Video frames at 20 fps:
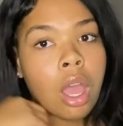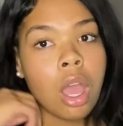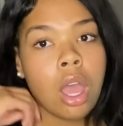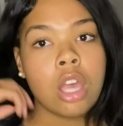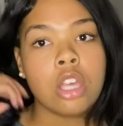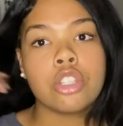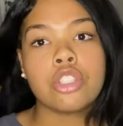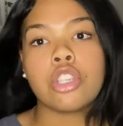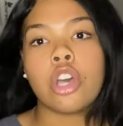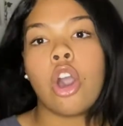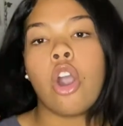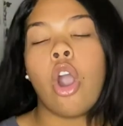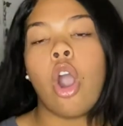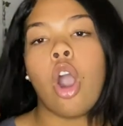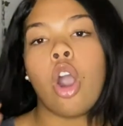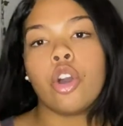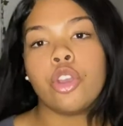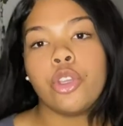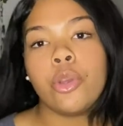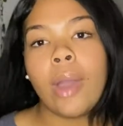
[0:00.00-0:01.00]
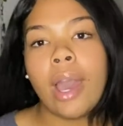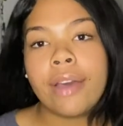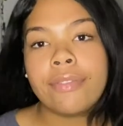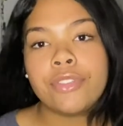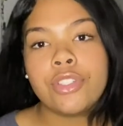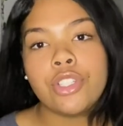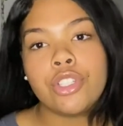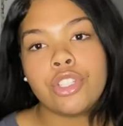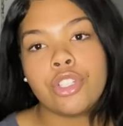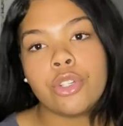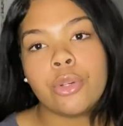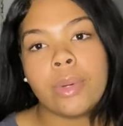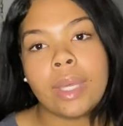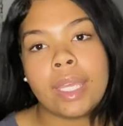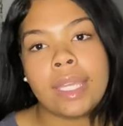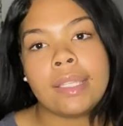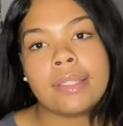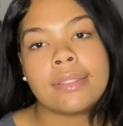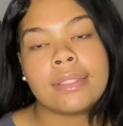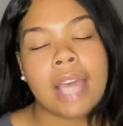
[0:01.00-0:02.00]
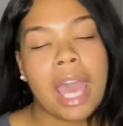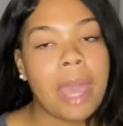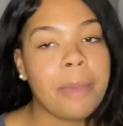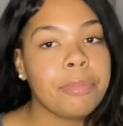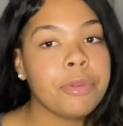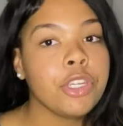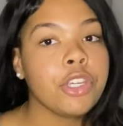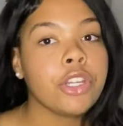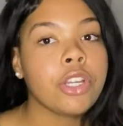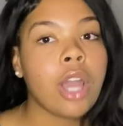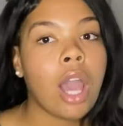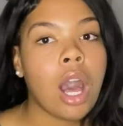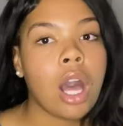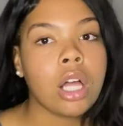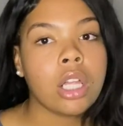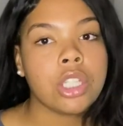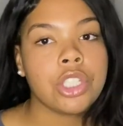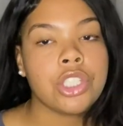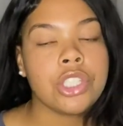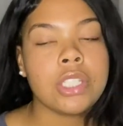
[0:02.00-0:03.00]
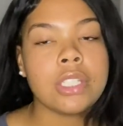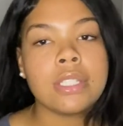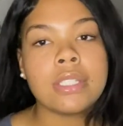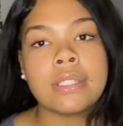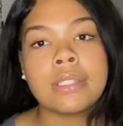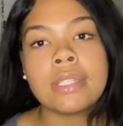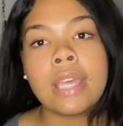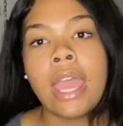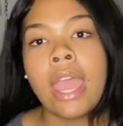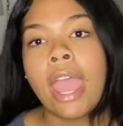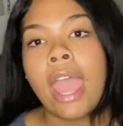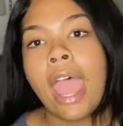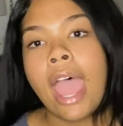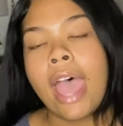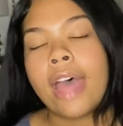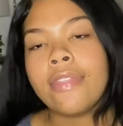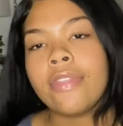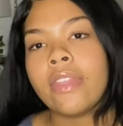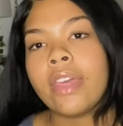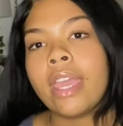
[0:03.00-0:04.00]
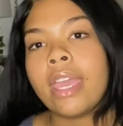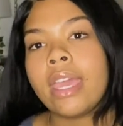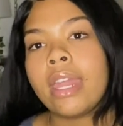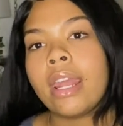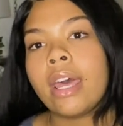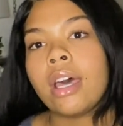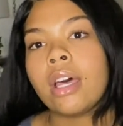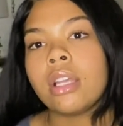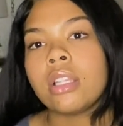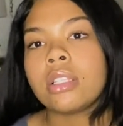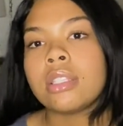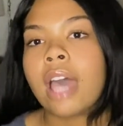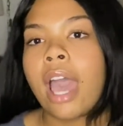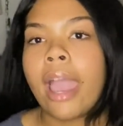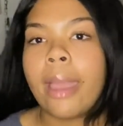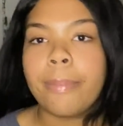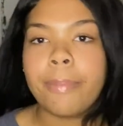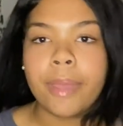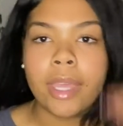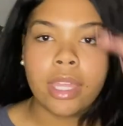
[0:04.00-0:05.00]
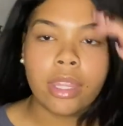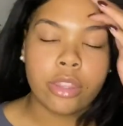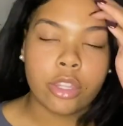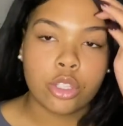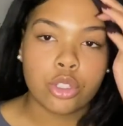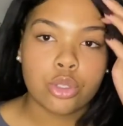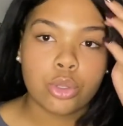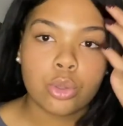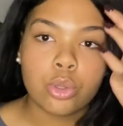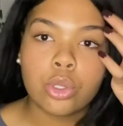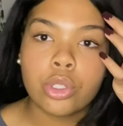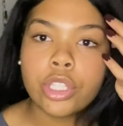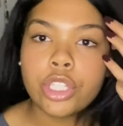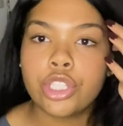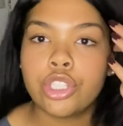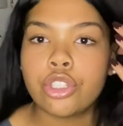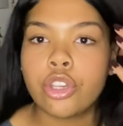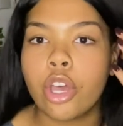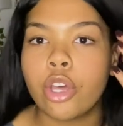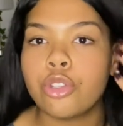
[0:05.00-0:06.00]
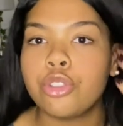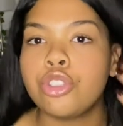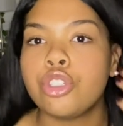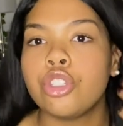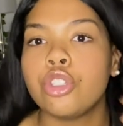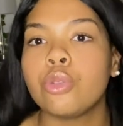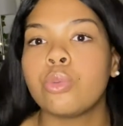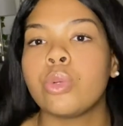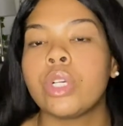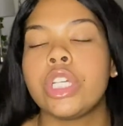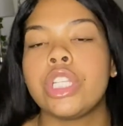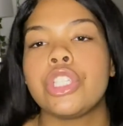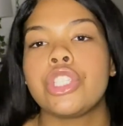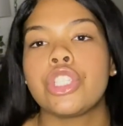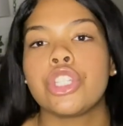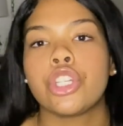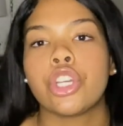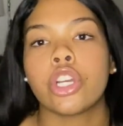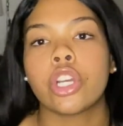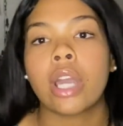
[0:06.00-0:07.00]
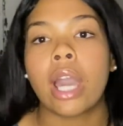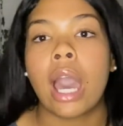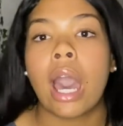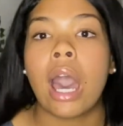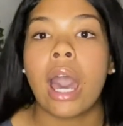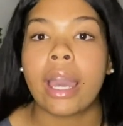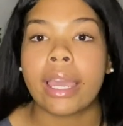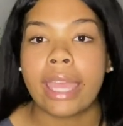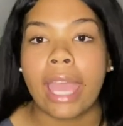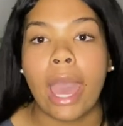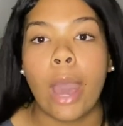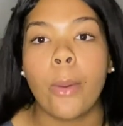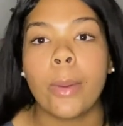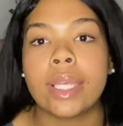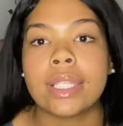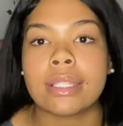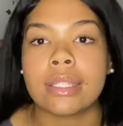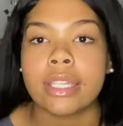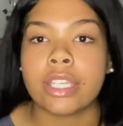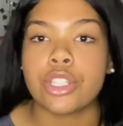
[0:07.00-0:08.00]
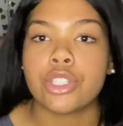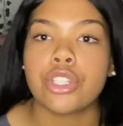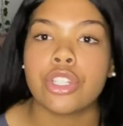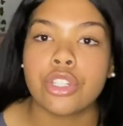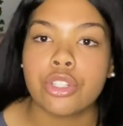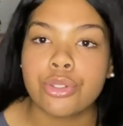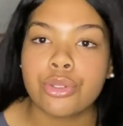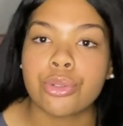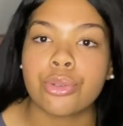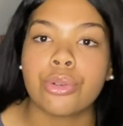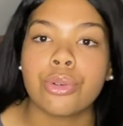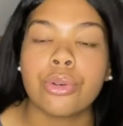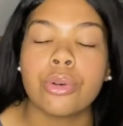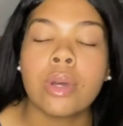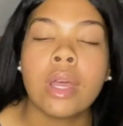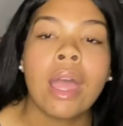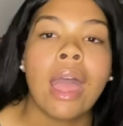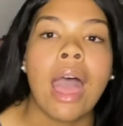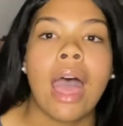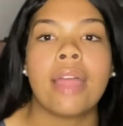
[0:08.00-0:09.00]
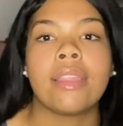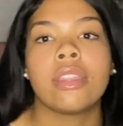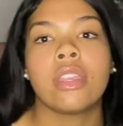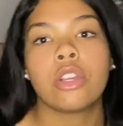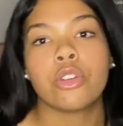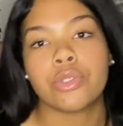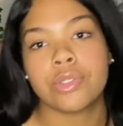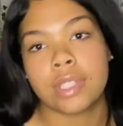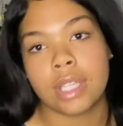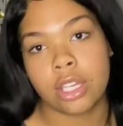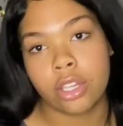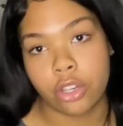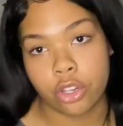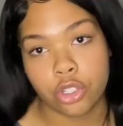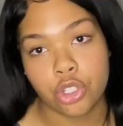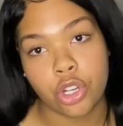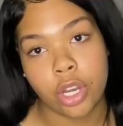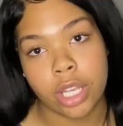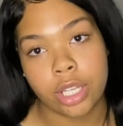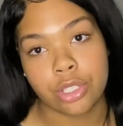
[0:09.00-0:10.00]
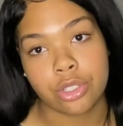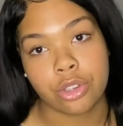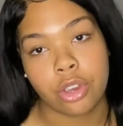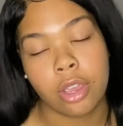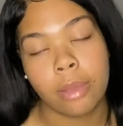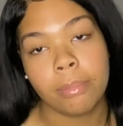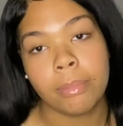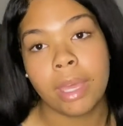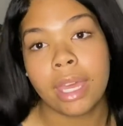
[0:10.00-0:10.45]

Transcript: So all you have to do is type in your colleges and then type in the school that you go to, which your account is linked to your school, and it'll send your transcript, an